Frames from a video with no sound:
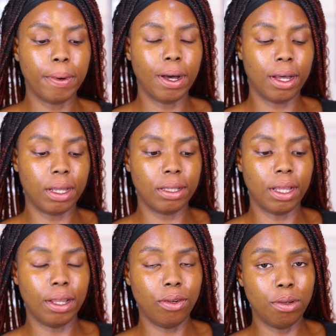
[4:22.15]
And
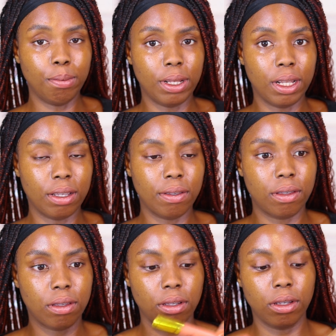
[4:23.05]
I know in my
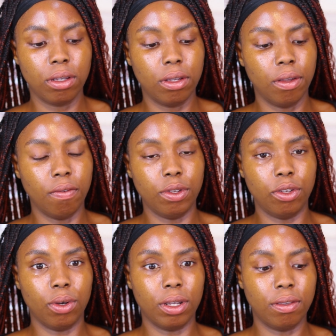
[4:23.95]
last
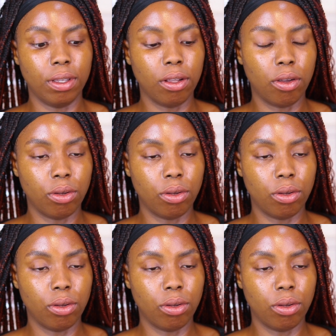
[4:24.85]
video I said